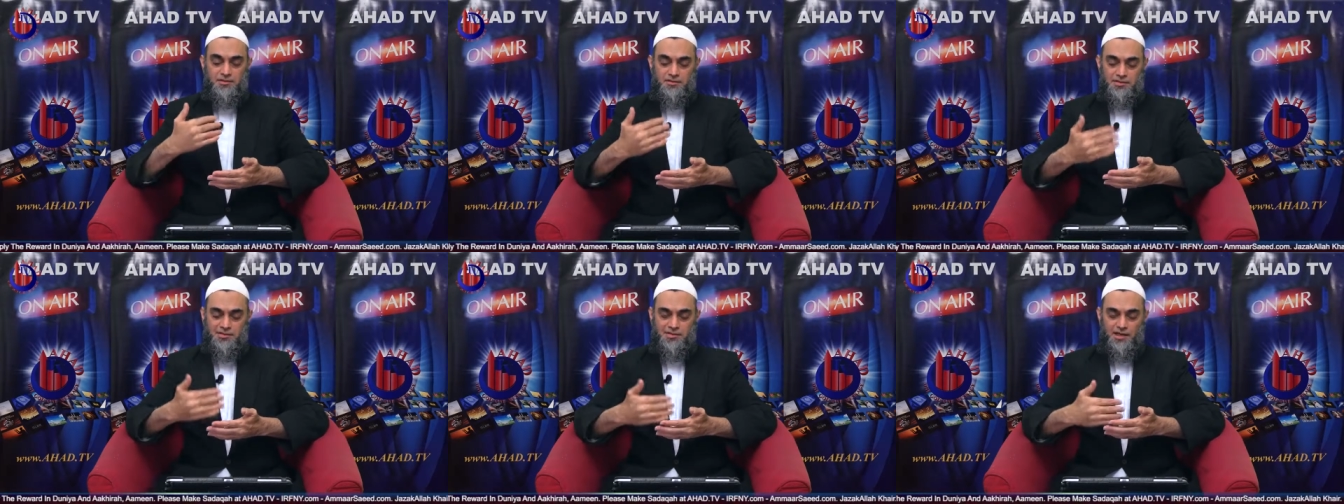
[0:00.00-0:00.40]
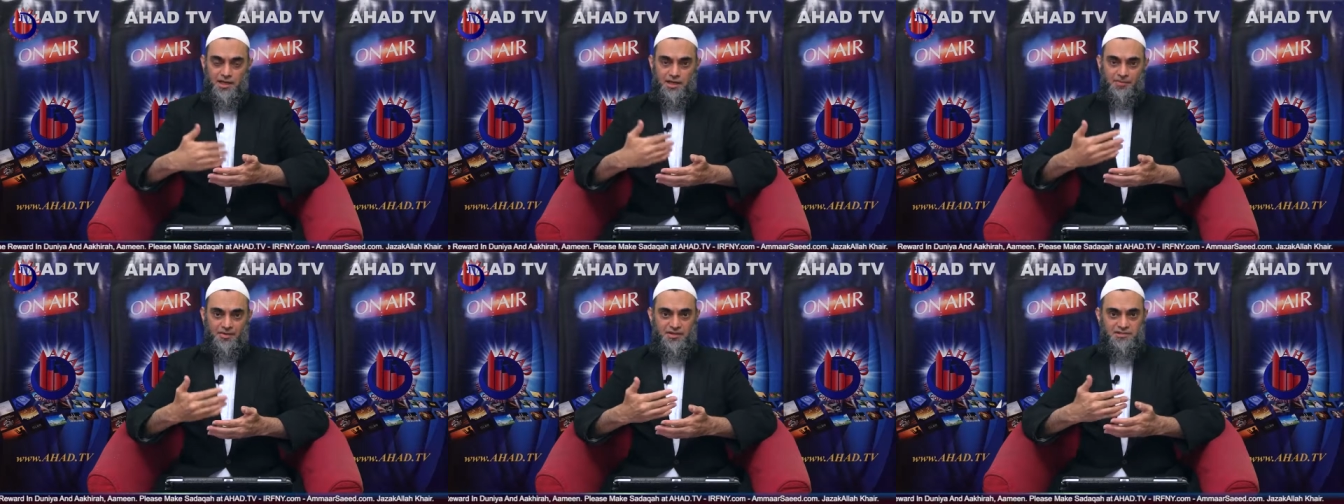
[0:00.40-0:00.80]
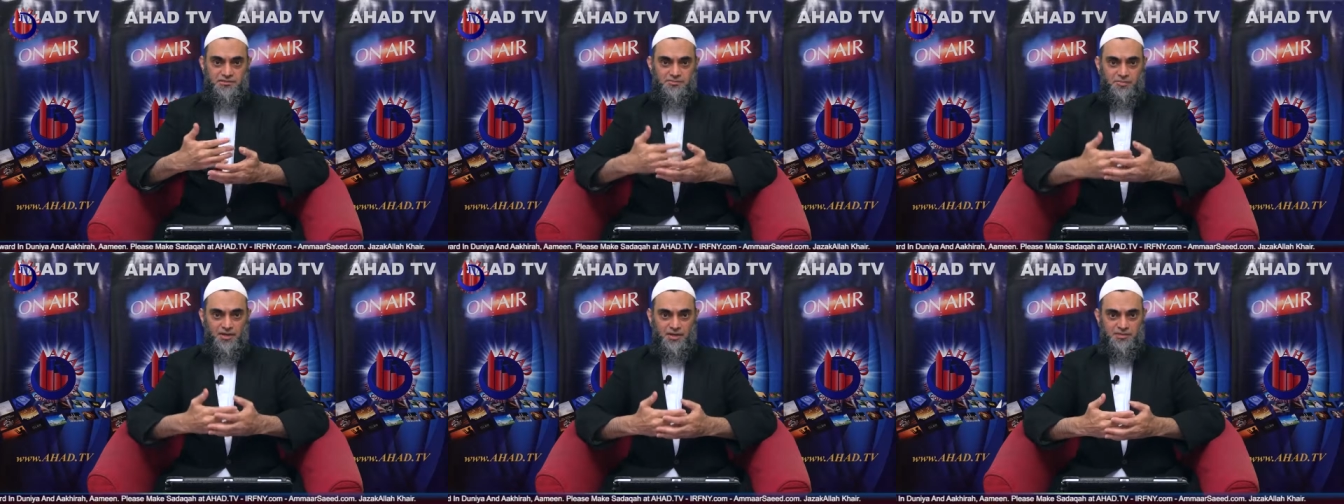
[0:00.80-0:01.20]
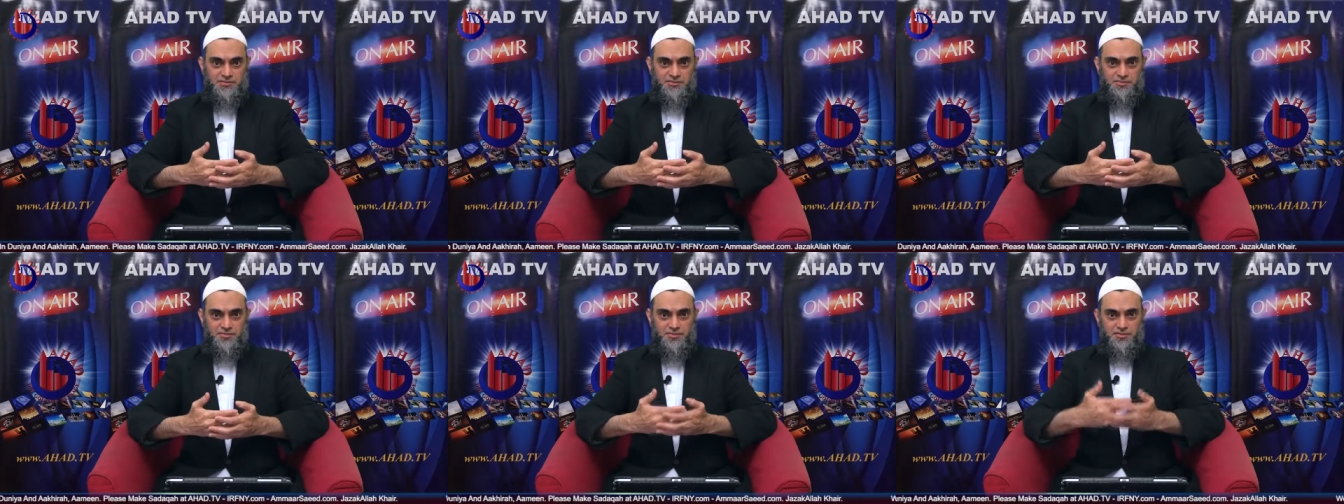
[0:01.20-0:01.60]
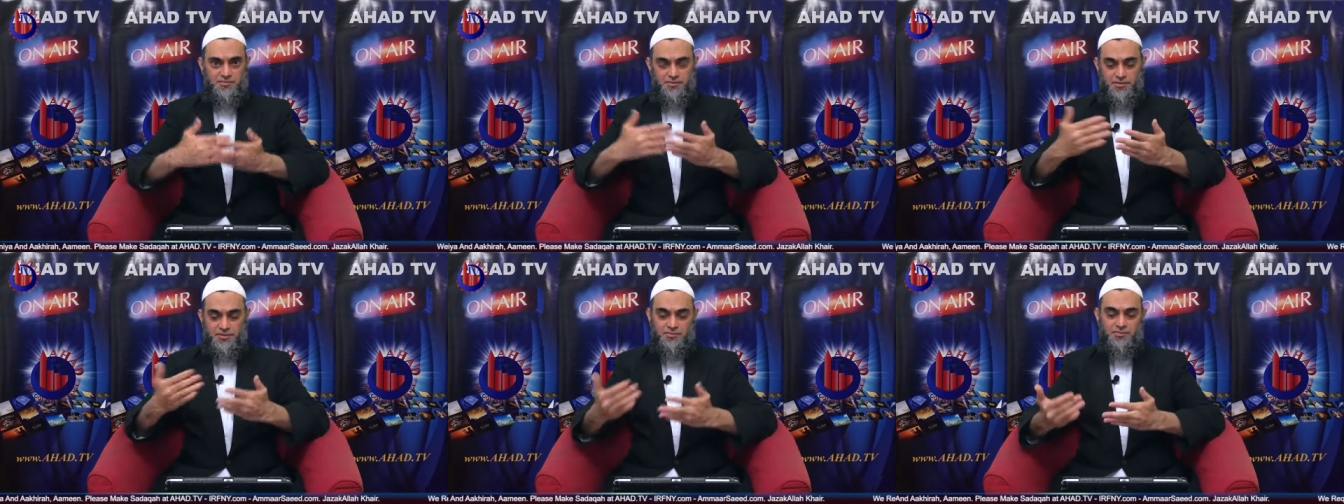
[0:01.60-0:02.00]
niqab as possible
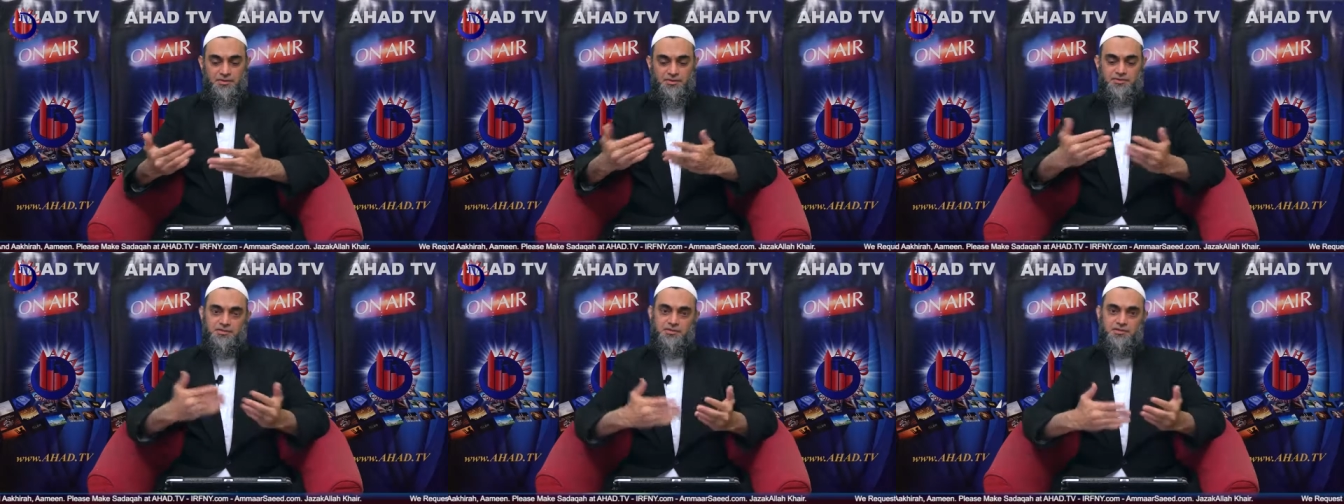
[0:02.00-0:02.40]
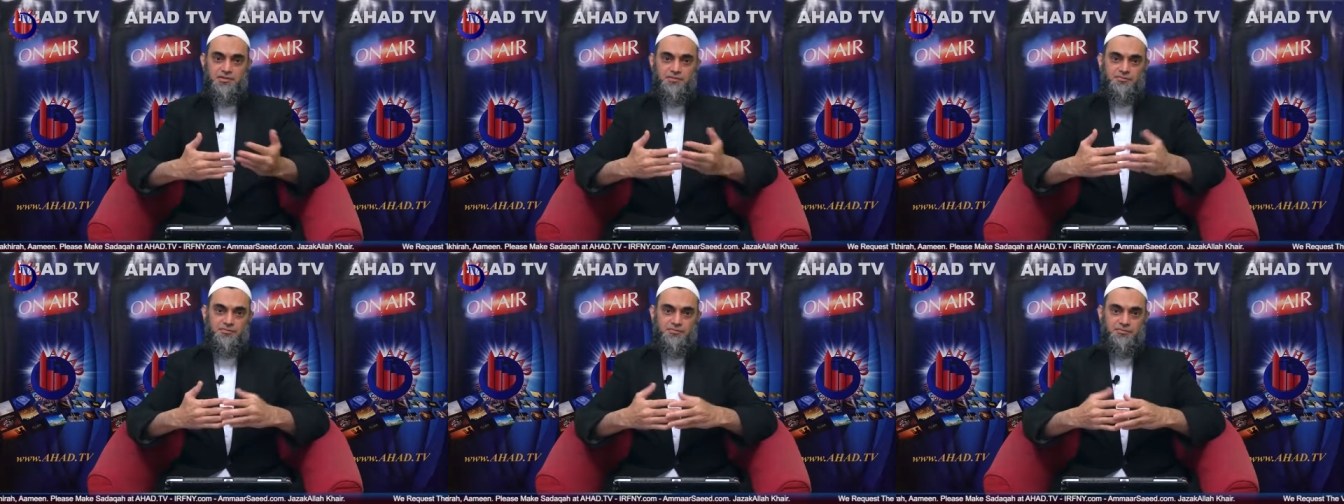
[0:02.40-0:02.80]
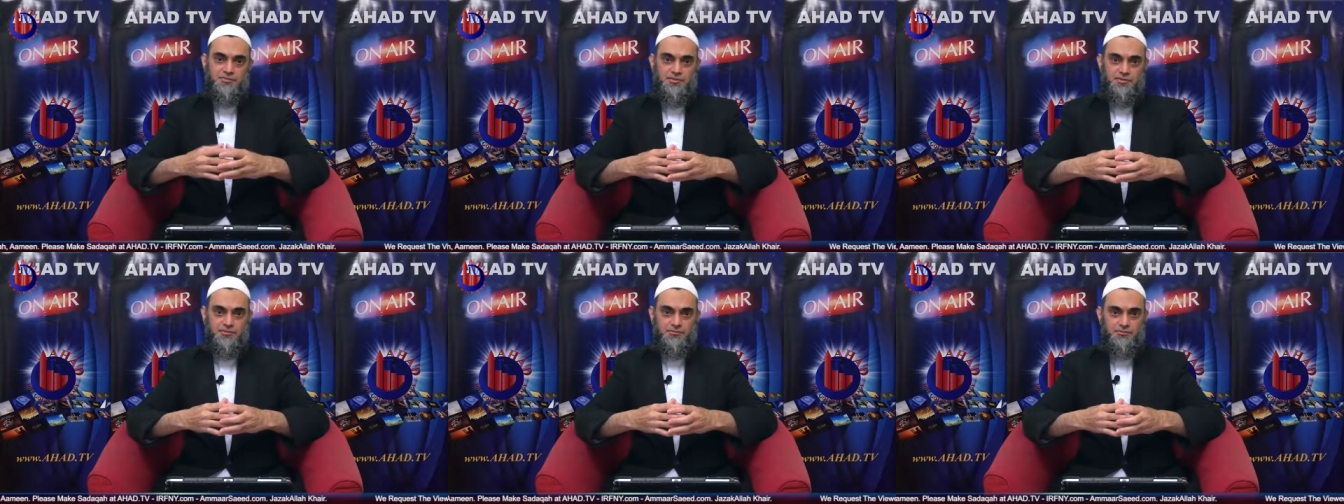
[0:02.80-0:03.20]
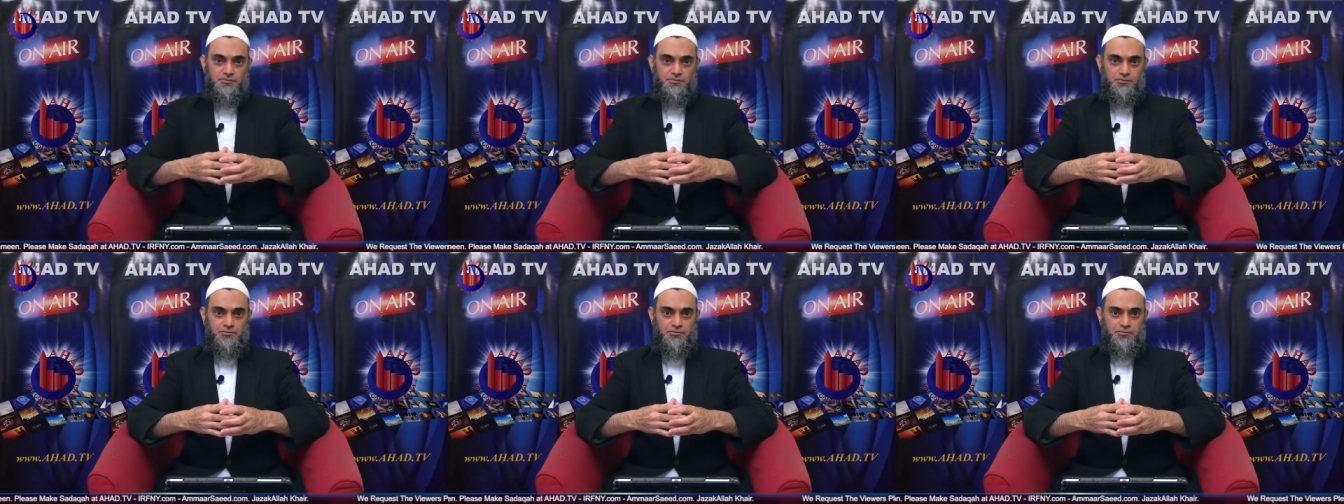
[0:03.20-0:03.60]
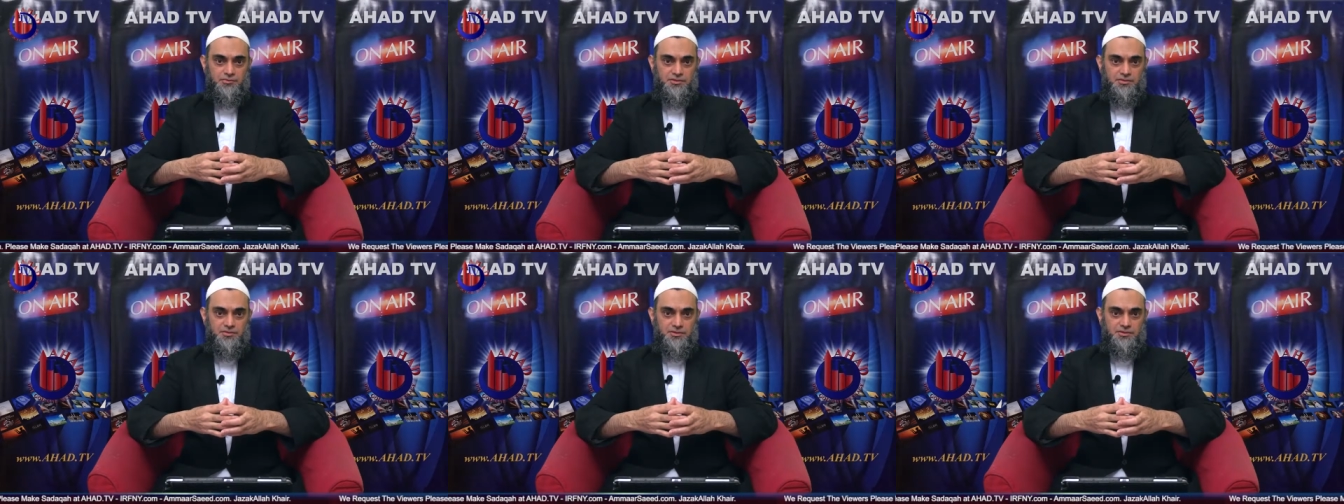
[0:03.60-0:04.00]
but when she comes into the room
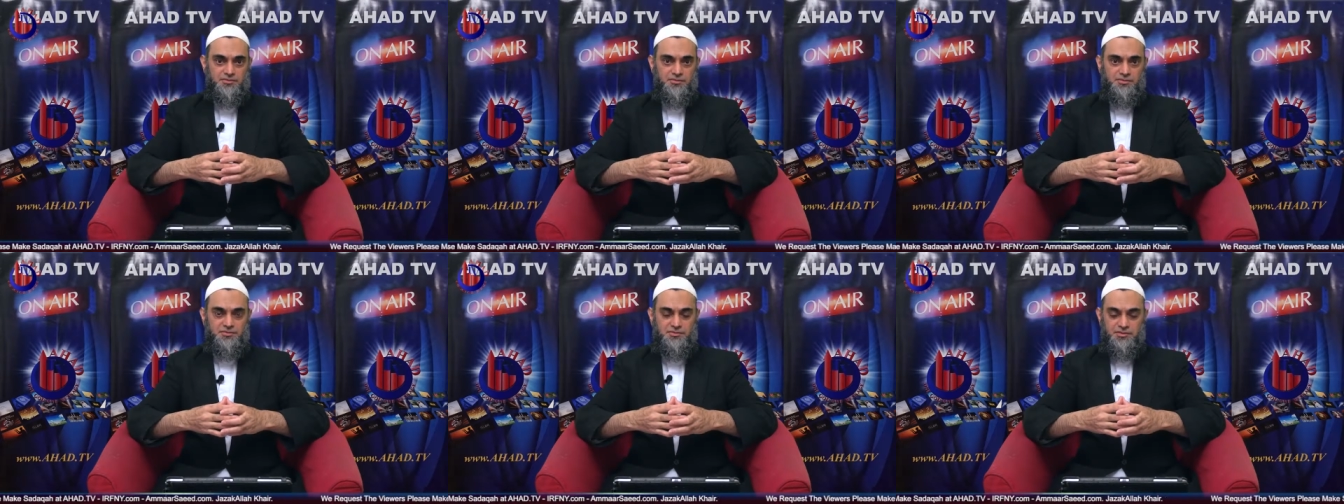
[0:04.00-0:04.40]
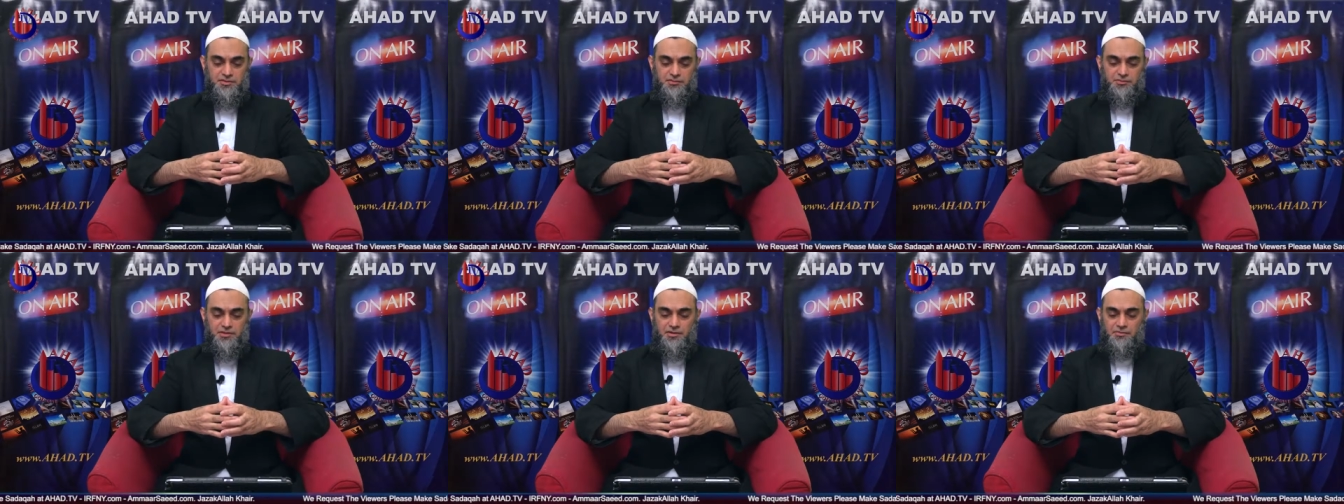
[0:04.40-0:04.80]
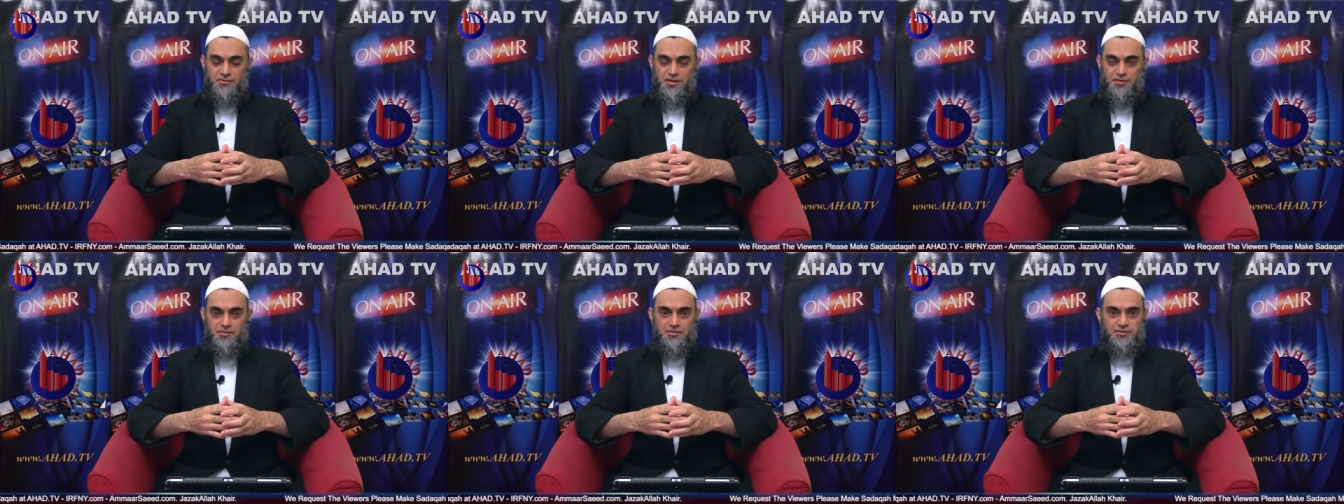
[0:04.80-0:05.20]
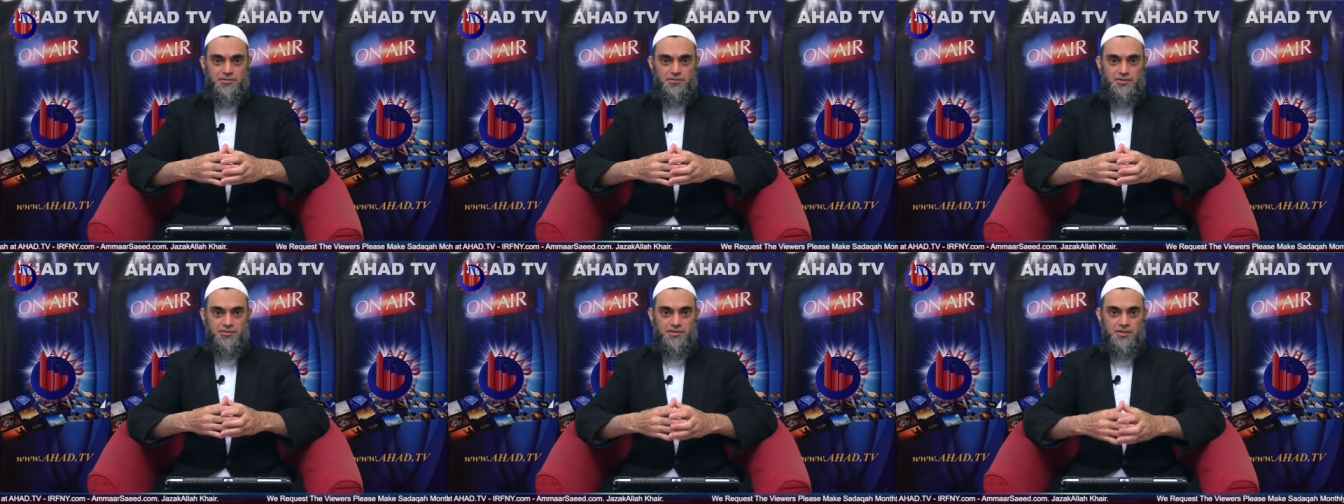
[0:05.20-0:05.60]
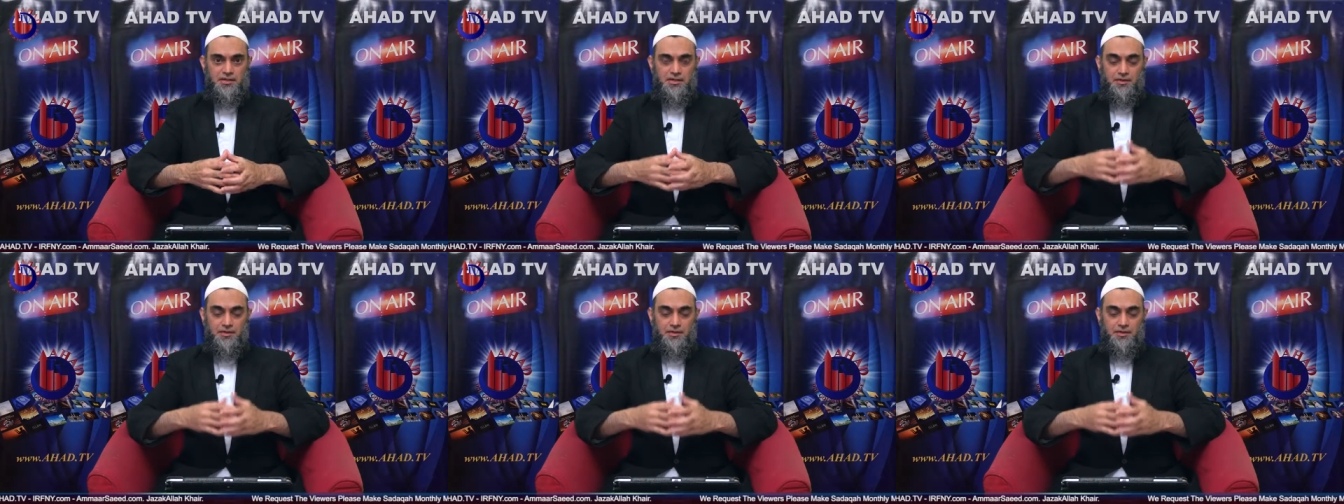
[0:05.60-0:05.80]
with her husband she can wear whatever she wants